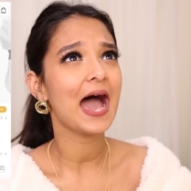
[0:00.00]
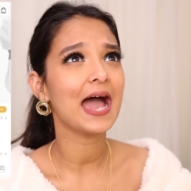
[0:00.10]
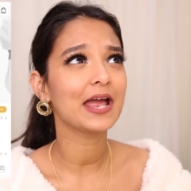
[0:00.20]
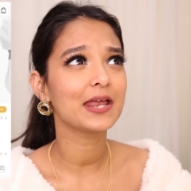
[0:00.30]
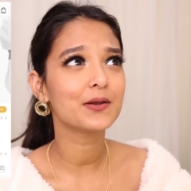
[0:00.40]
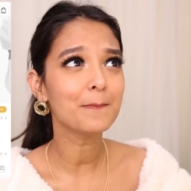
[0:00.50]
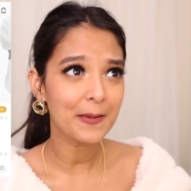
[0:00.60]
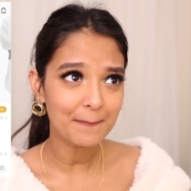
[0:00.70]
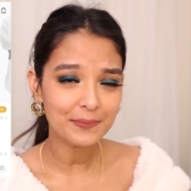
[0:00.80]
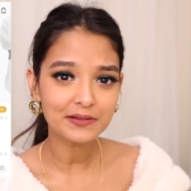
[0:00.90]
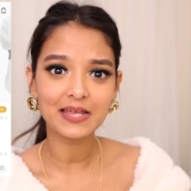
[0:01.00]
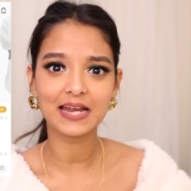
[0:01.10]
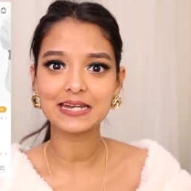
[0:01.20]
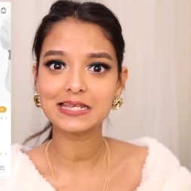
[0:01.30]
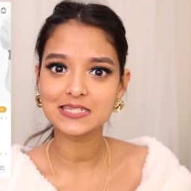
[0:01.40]
I remember
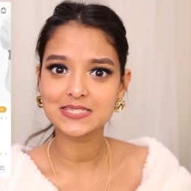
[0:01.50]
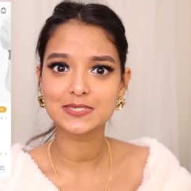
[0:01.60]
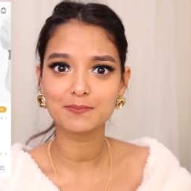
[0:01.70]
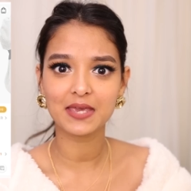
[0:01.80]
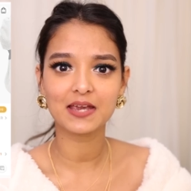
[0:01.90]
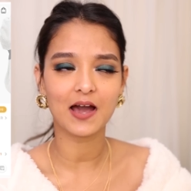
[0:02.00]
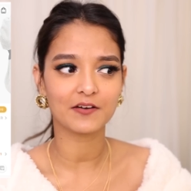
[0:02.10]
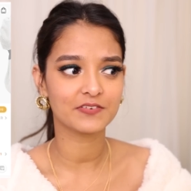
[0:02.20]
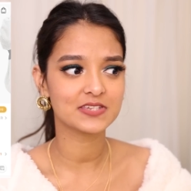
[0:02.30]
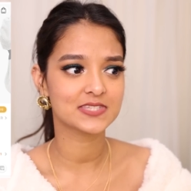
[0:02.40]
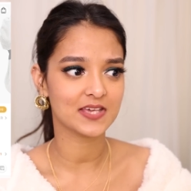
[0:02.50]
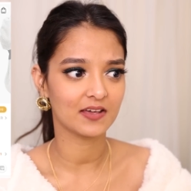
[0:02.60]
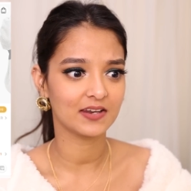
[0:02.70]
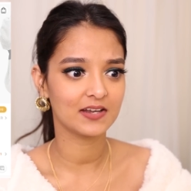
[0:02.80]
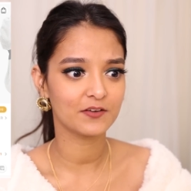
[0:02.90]
that isme kafi
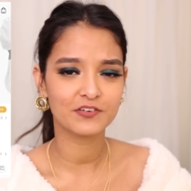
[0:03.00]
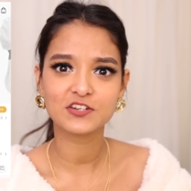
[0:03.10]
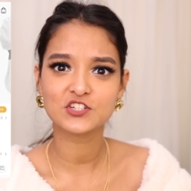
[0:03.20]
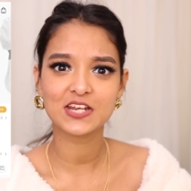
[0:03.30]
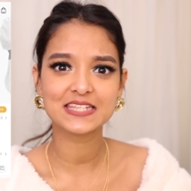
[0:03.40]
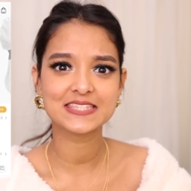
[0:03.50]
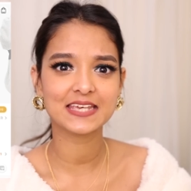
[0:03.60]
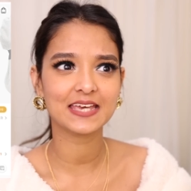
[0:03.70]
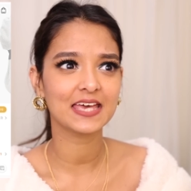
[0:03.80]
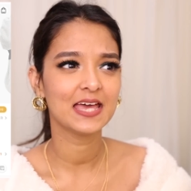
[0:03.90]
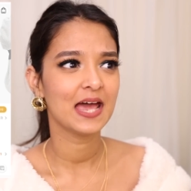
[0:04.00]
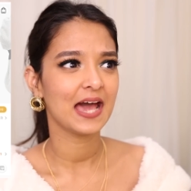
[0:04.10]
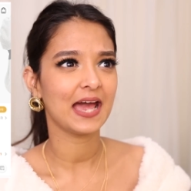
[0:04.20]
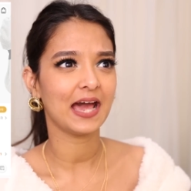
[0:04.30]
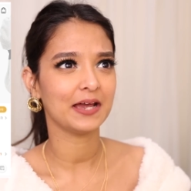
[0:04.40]
sare different shades hain.
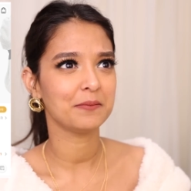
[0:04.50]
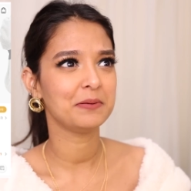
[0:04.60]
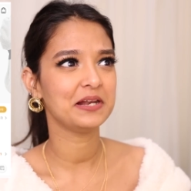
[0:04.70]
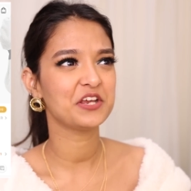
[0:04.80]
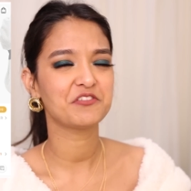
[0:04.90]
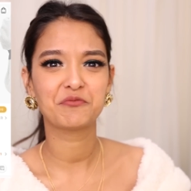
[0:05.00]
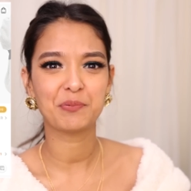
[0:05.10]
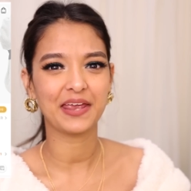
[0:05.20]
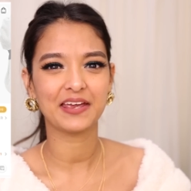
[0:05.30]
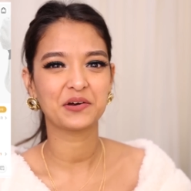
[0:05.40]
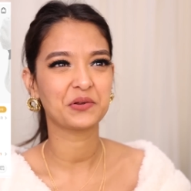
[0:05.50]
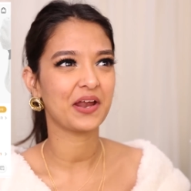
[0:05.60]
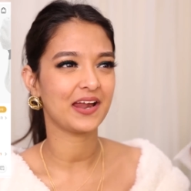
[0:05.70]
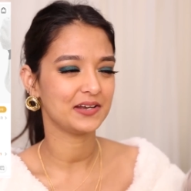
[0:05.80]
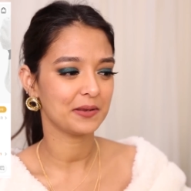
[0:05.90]
I believe pink,
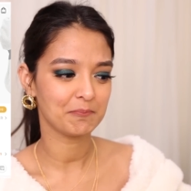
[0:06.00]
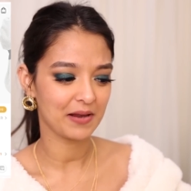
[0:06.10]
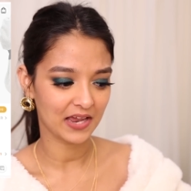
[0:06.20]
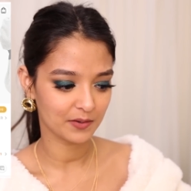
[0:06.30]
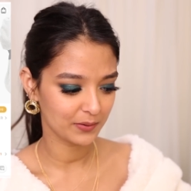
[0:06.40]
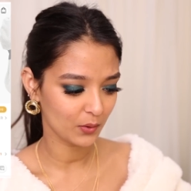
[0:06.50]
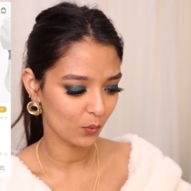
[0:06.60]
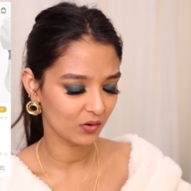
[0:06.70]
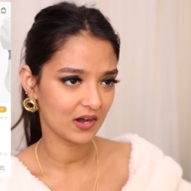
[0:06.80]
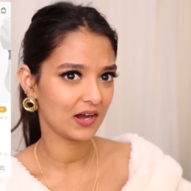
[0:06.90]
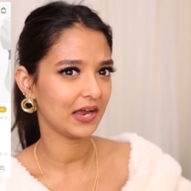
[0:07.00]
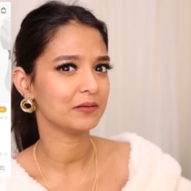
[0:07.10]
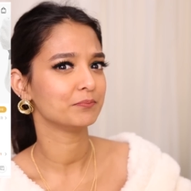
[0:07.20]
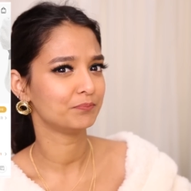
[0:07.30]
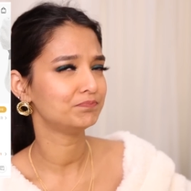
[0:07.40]
red and black bhi hoga,
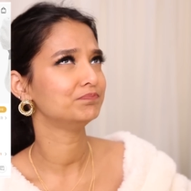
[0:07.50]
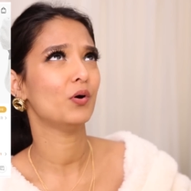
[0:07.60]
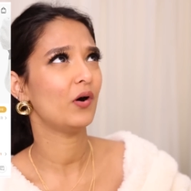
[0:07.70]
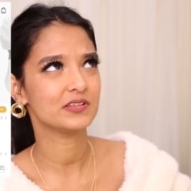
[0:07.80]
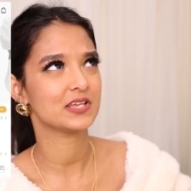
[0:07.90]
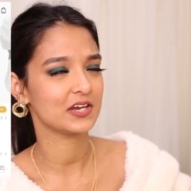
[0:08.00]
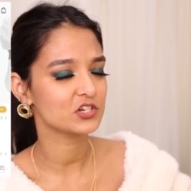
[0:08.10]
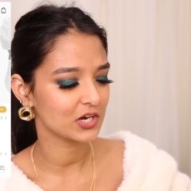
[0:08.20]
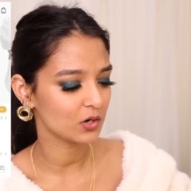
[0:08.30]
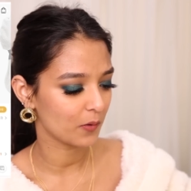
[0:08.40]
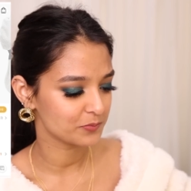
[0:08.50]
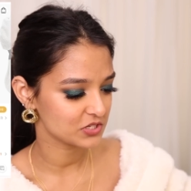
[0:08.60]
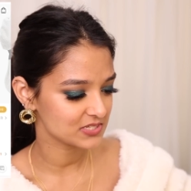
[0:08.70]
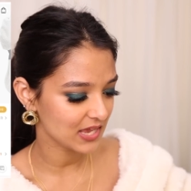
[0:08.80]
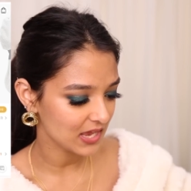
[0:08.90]
and bahut sare shade
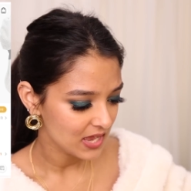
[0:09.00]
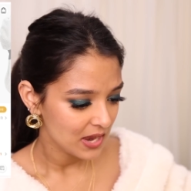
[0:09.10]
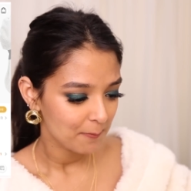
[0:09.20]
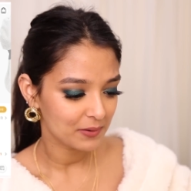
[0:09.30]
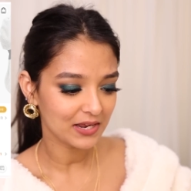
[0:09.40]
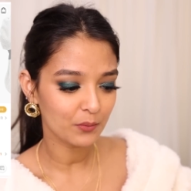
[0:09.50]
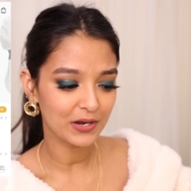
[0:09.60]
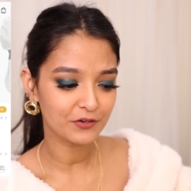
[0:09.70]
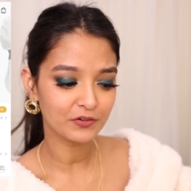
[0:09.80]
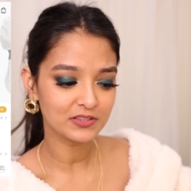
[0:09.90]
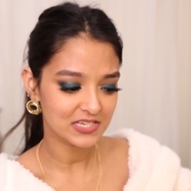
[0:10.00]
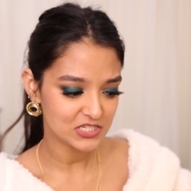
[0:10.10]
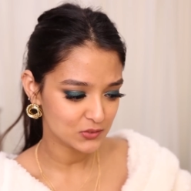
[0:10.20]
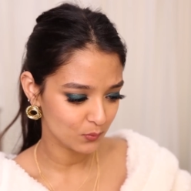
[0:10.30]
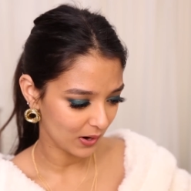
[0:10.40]
options hain. But I went for
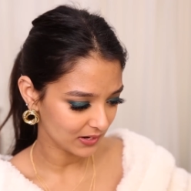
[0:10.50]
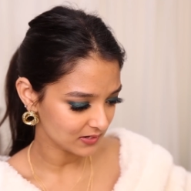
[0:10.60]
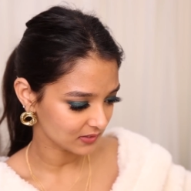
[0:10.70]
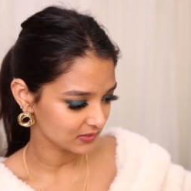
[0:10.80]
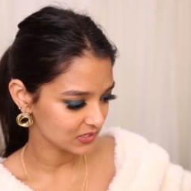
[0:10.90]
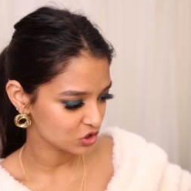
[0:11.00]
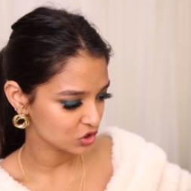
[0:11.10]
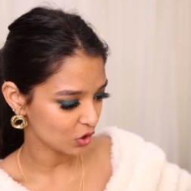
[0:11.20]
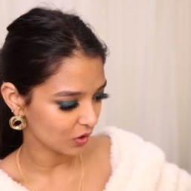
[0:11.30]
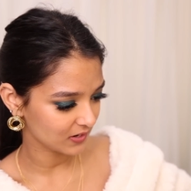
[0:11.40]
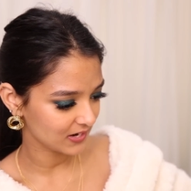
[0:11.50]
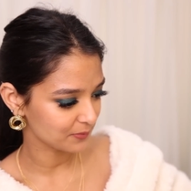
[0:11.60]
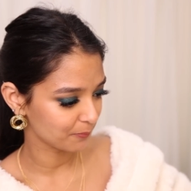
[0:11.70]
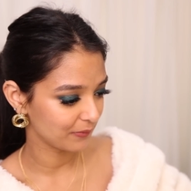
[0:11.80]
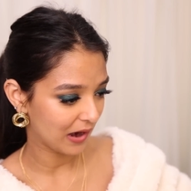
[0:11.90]
this one, the
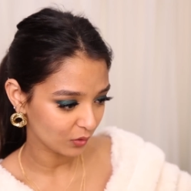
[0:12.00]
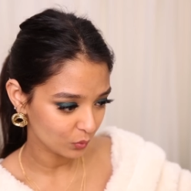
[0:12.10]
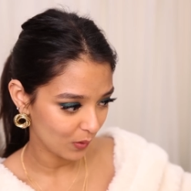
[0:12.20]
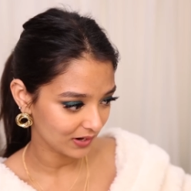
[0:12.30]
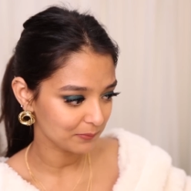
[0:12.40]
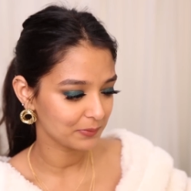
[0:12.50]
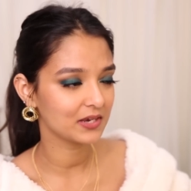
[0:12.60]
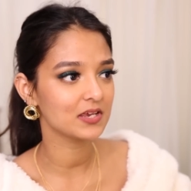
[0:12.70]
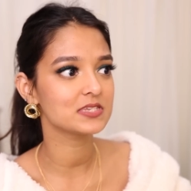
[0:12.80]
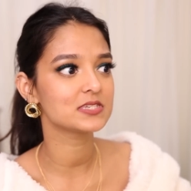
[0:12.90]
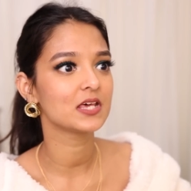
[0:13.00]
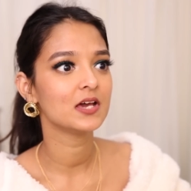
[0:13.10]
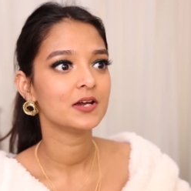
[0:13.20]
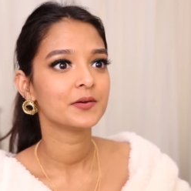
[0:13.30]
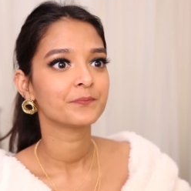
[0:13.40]
chocolate brown one, because
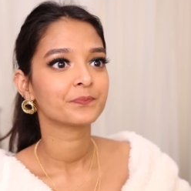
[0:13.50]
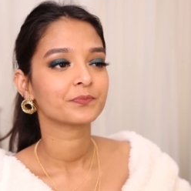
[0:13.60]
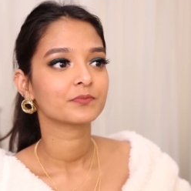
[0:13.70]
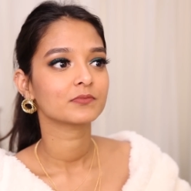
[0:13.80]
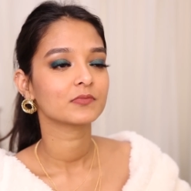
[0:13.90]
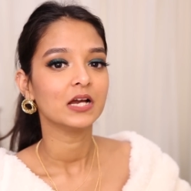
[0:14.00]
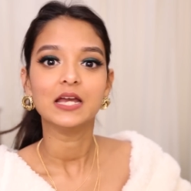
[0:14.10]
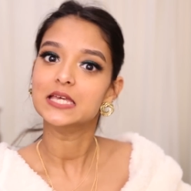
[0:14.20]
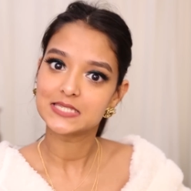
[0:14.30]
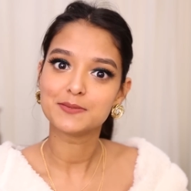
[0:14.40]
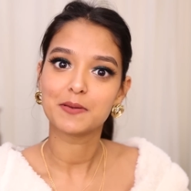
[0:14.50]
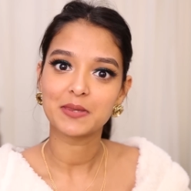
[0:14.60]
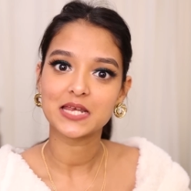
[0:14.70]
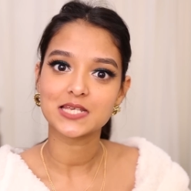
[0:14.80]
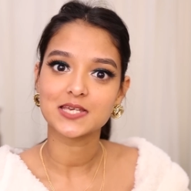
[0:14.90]
isi mein
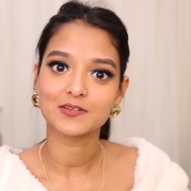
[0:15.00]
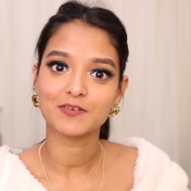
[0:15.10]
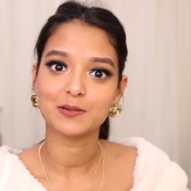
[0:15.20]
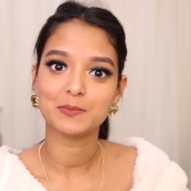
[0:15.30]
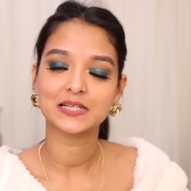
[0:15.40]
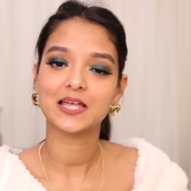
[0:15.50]
mera size available